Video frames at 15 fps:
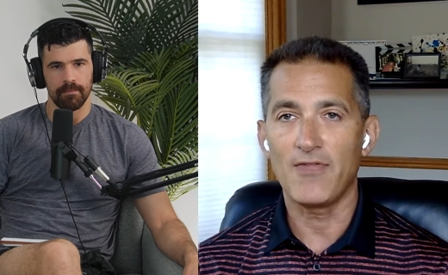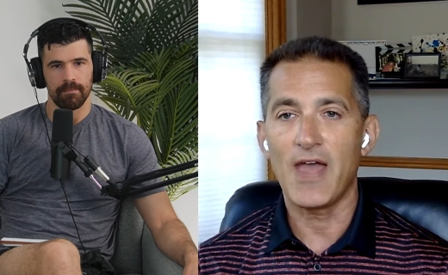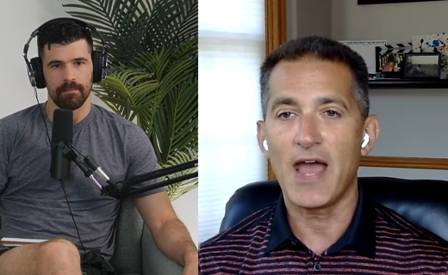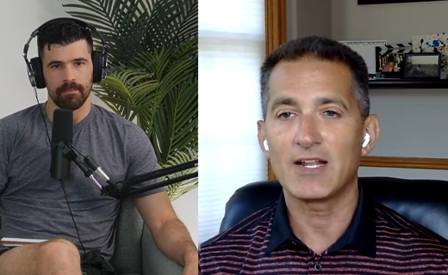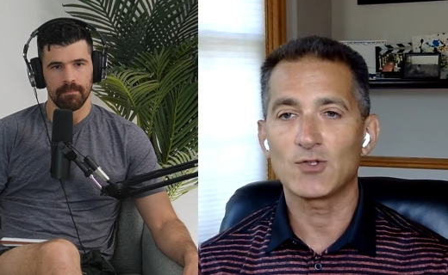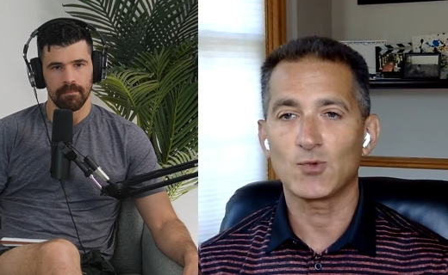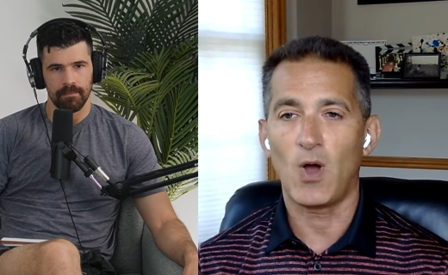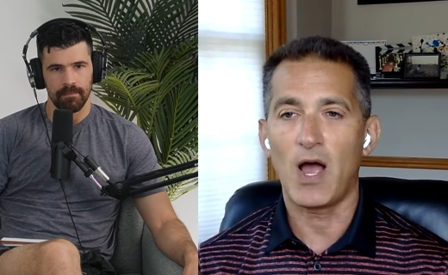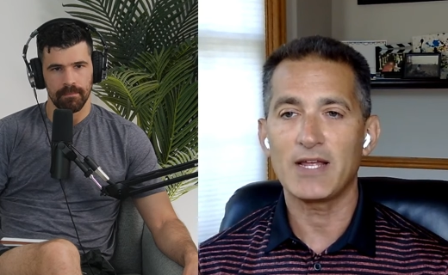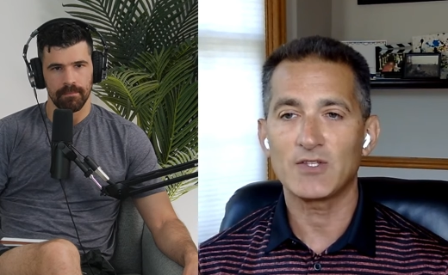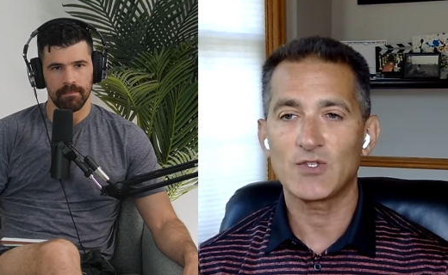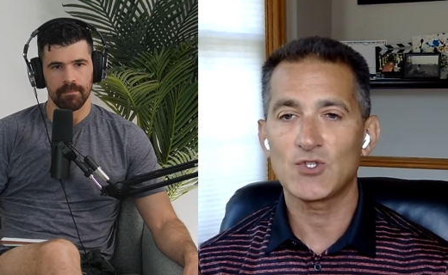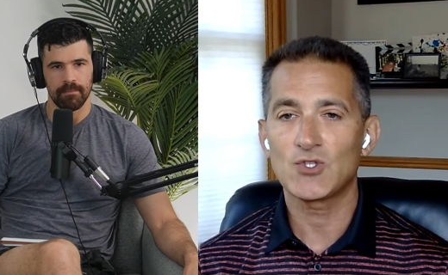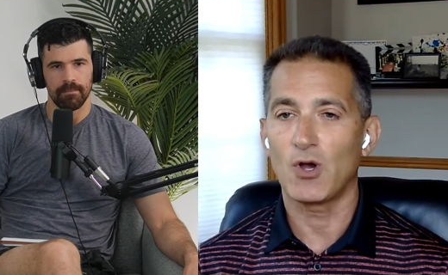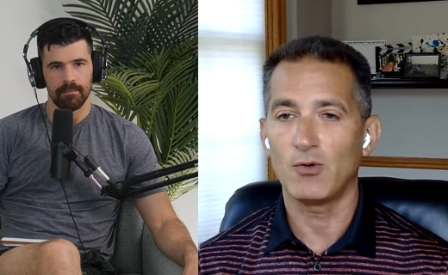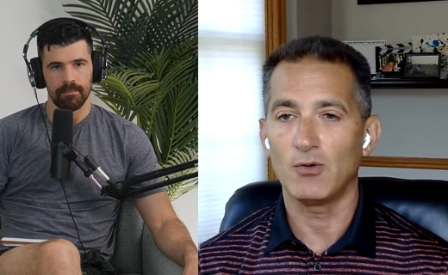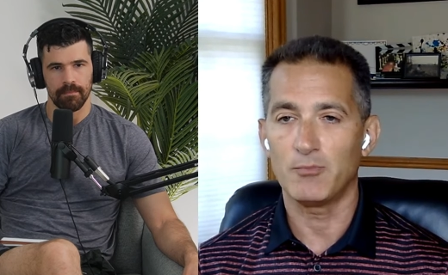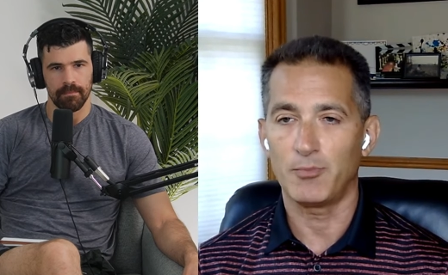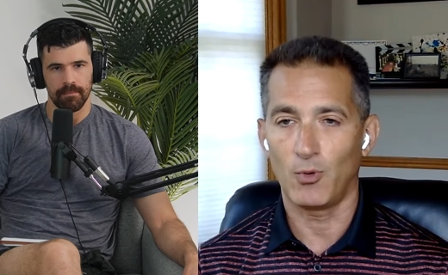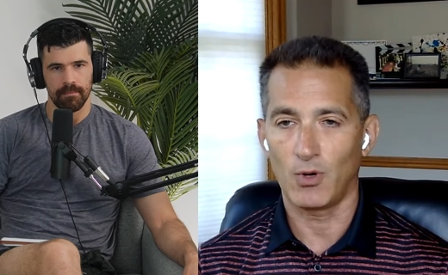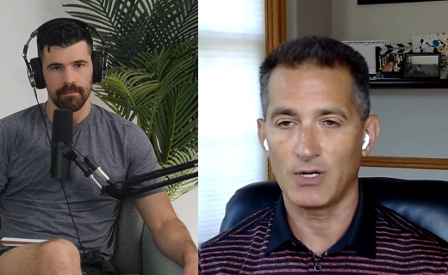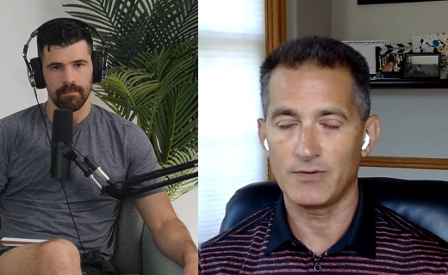Speaker 1: and that is why it's so
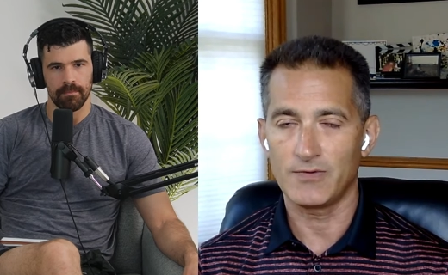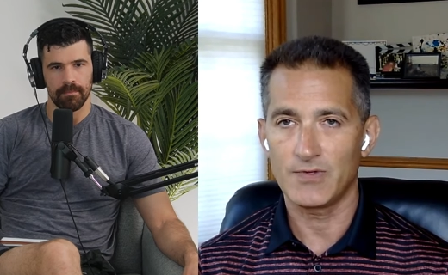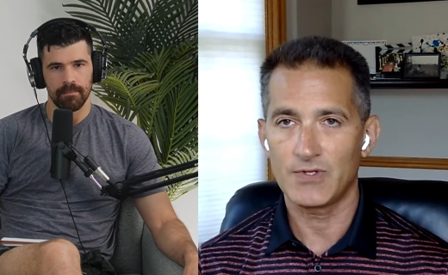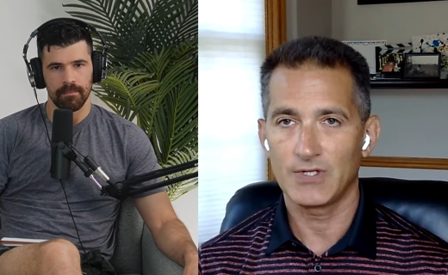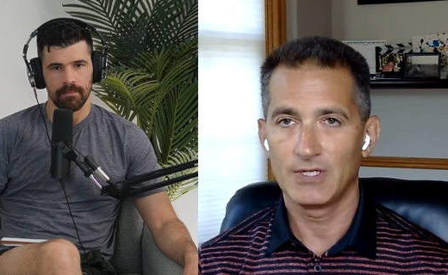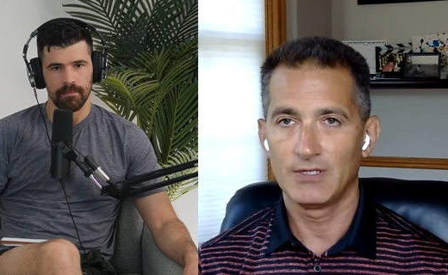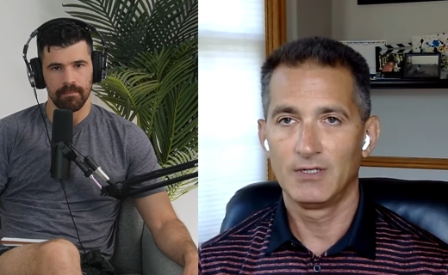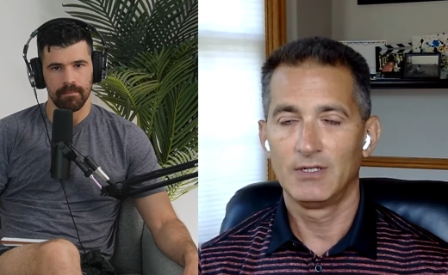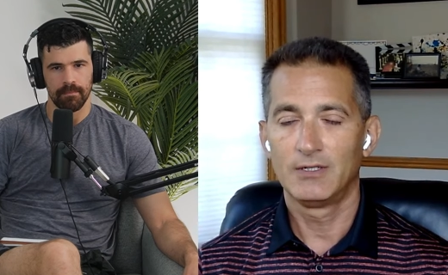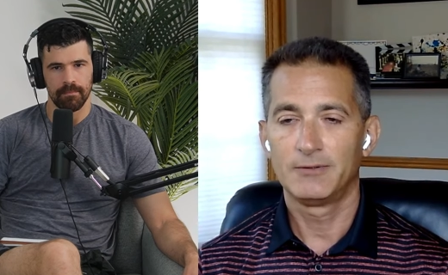important.